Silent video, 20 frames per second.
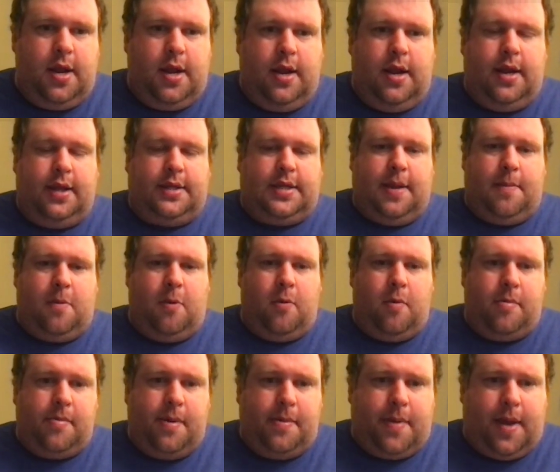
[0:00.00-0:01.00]
and next time I
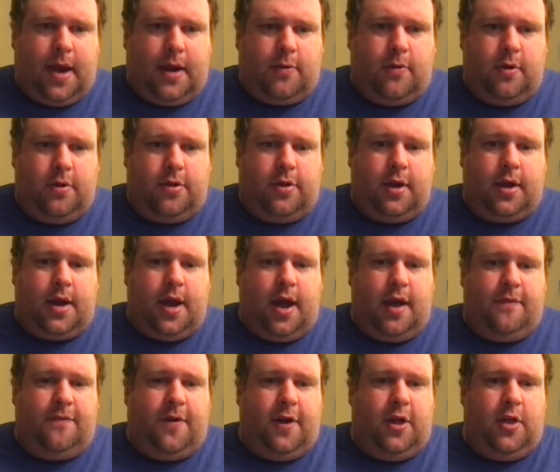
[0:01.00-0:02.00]
will be back with The
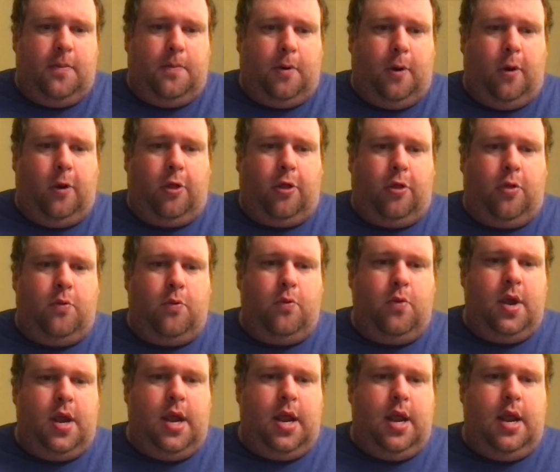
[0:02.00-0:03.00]
Godfather Part
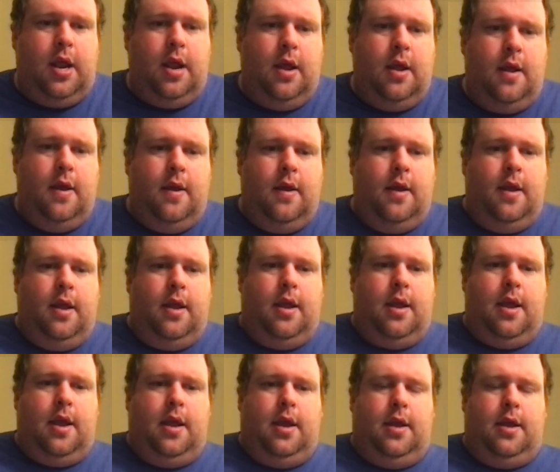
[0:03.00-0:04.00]
3.
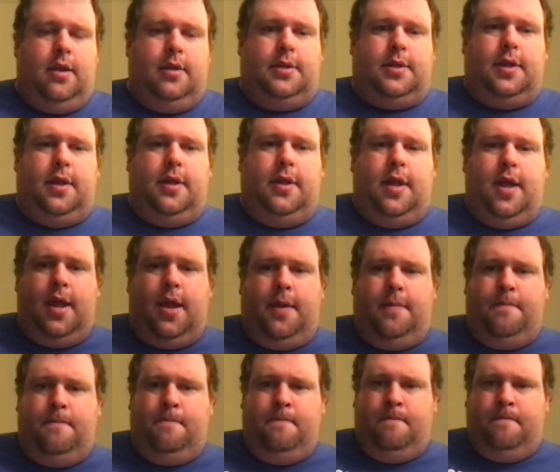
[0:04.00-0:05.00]
And until
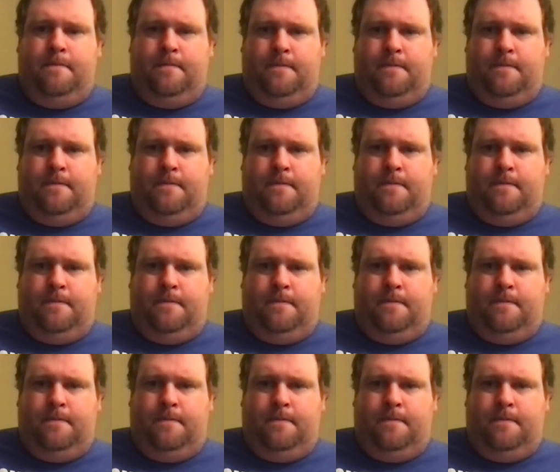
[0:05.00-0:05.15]
then,